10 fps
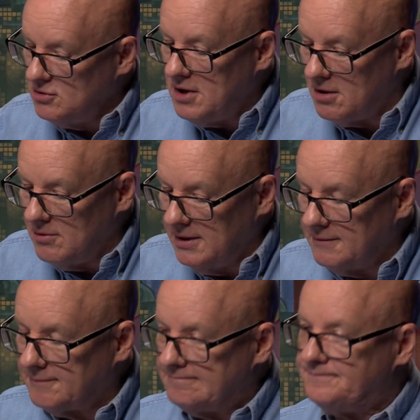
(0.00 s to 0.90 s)
know is
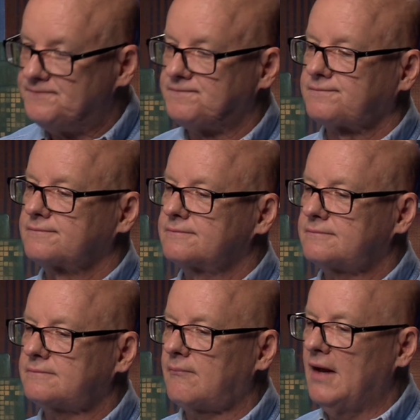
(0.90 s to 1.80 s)

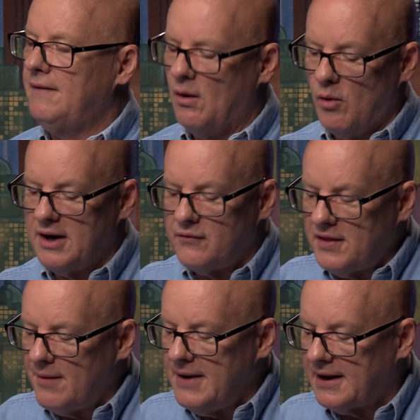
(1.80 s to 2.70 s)
that whatever
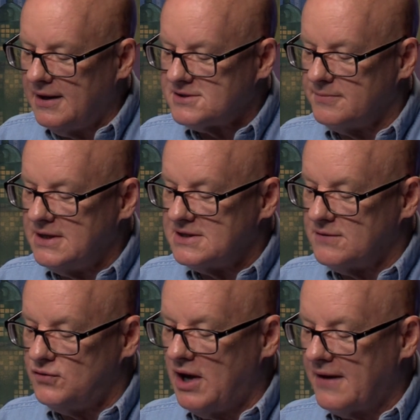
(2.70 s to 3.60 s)
that mechanism is,
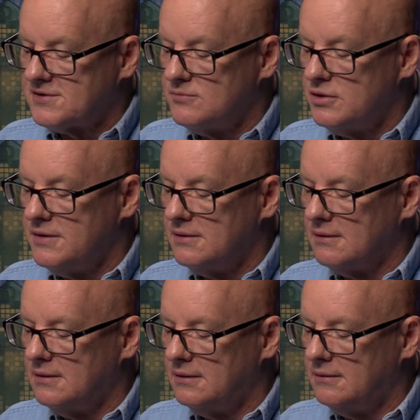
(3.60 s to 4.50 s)
if you have someone,
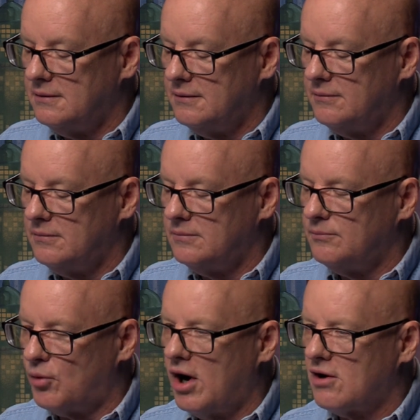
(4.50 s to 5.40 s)

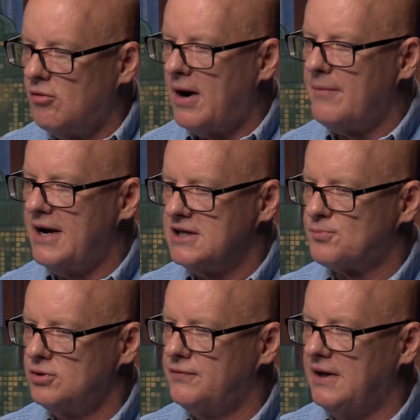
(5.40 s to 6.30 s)
Barack Obama has
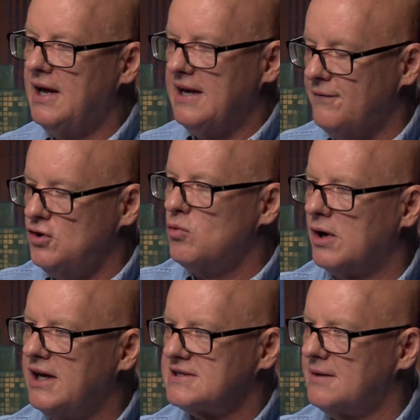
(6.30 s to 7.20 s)
proven, if you want
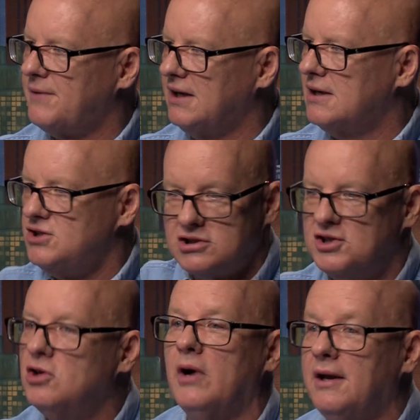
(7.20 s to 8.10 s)
to get something done, just
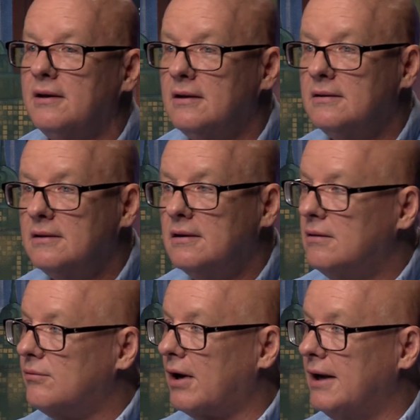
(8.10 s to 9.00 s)
do it,
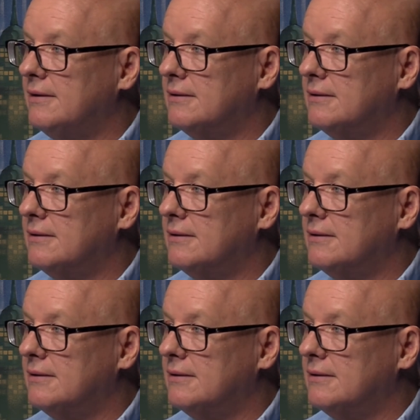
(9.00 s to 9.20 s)
right?